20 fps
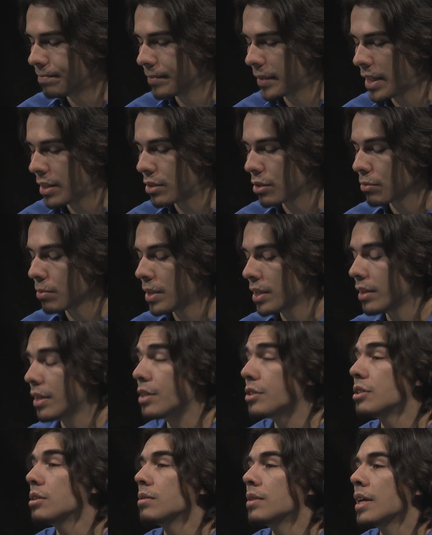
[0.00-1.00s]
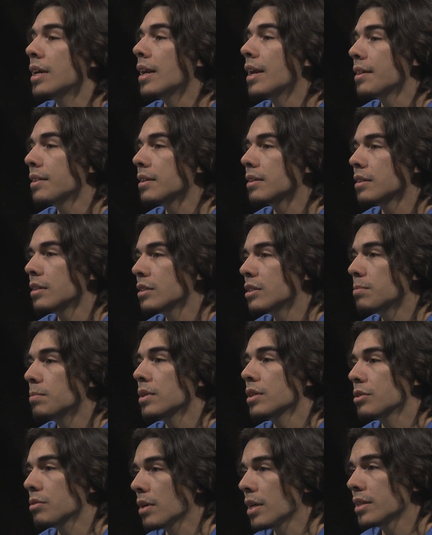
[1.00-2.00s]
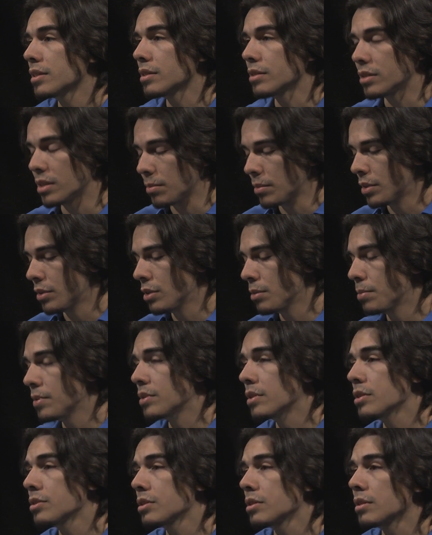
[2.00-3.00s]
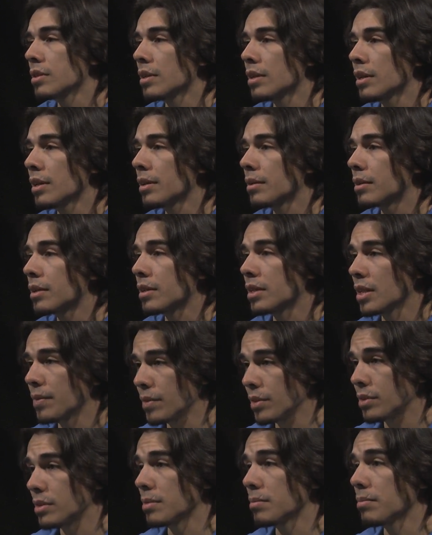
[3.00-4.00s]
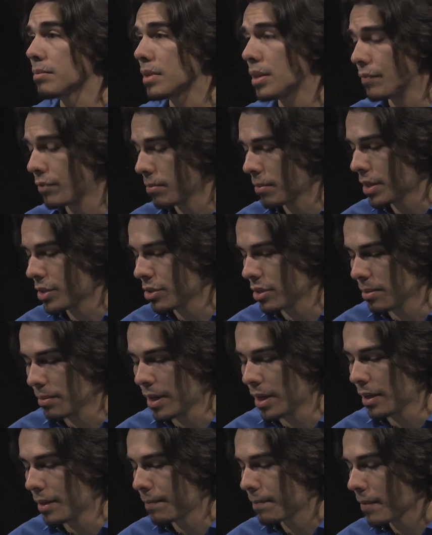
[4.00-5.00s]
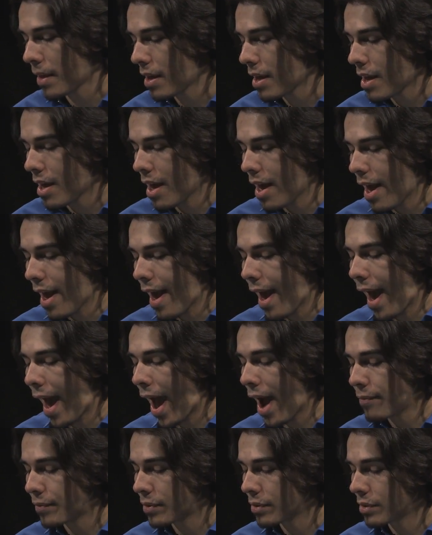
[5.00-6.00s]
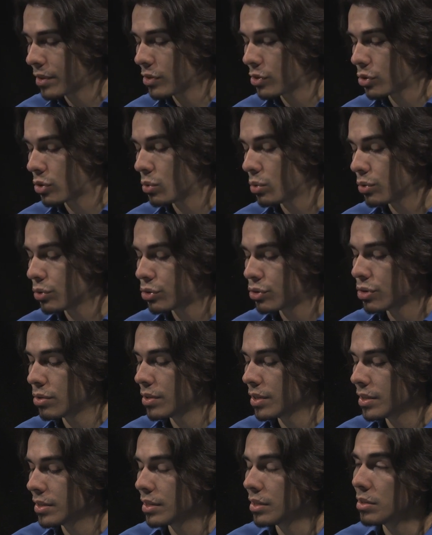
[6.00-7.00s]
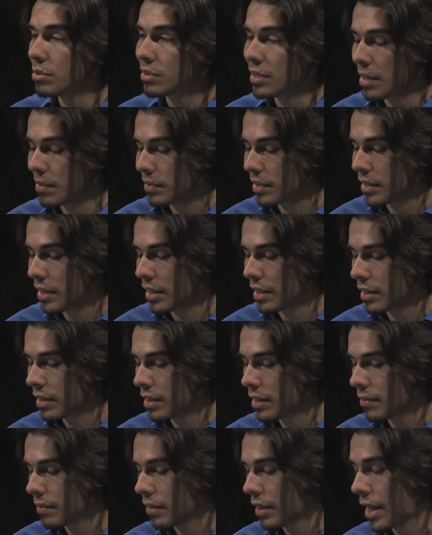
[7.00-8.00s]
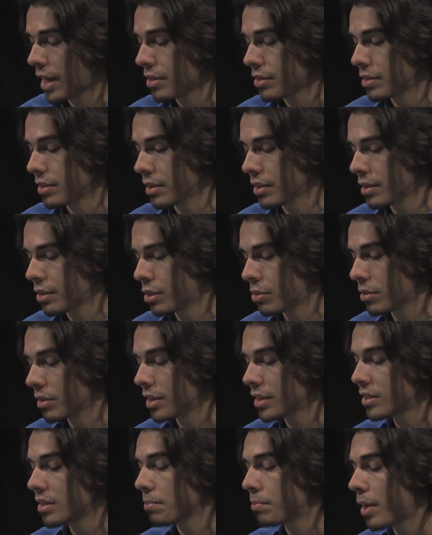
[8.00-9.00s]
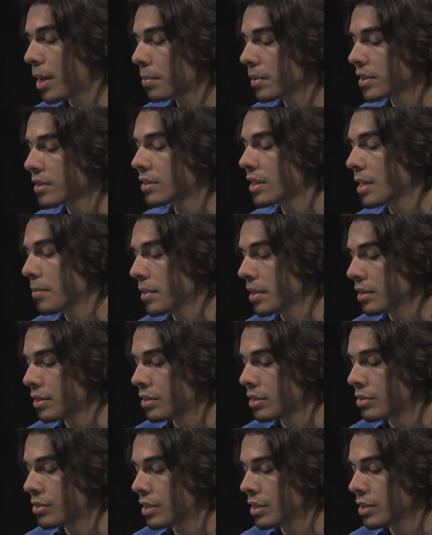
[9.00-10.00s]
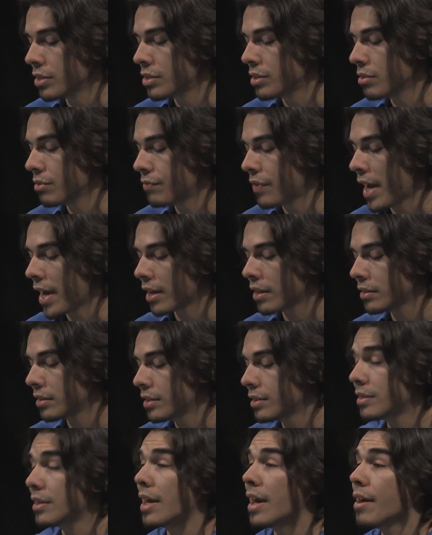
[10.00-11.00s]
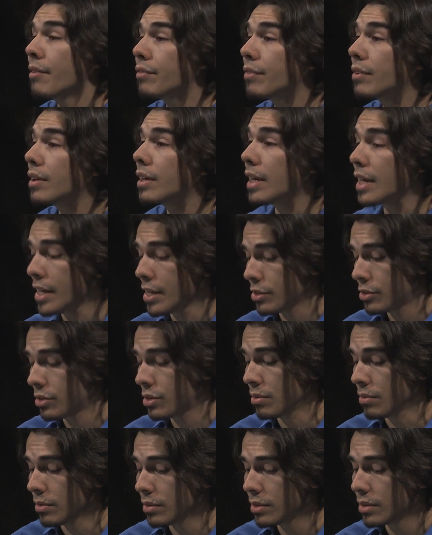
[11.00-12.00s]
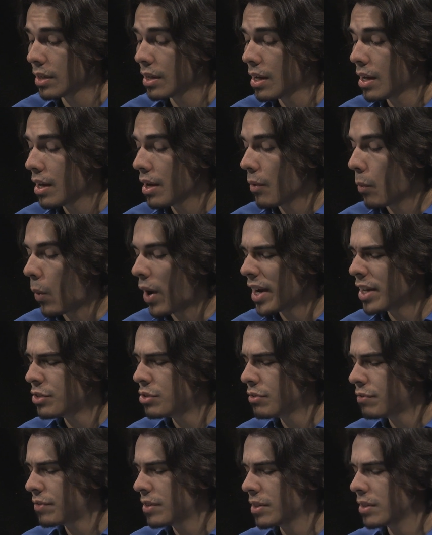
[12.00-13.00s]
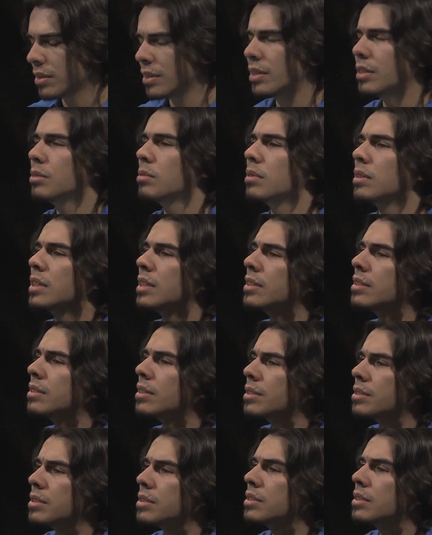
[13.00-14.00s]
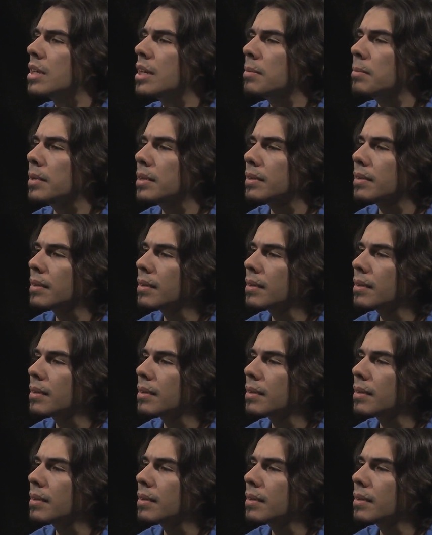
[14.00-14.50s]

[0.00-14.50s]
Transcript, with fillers: it's a real issue that I think needs to be addressed, and someone in your position uh, can give us some information about it. Sure. After the school shootings in Newtown, Connecticut last year, you released a public statement to GSU faculty, staff, and students. Why did you feel the need to release such a statement?